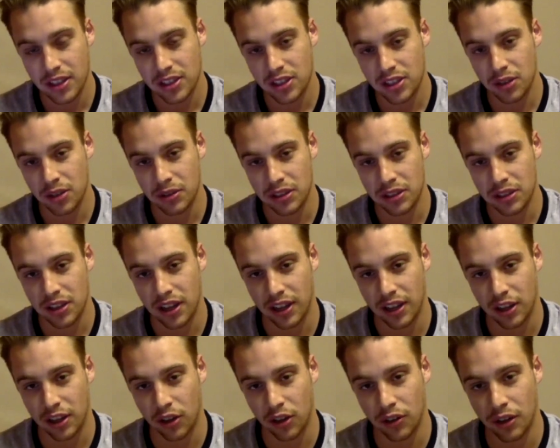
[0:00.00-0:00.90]
So it's hmm.
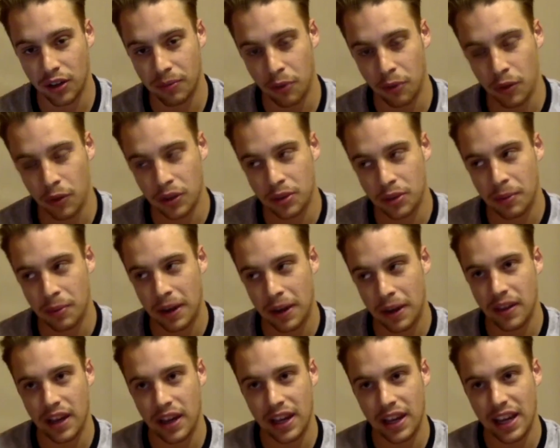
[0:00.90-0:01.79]
like on the on the
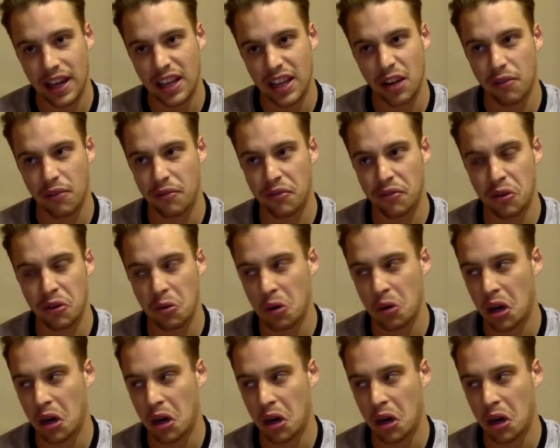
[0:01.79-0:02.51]
debate that he don't feel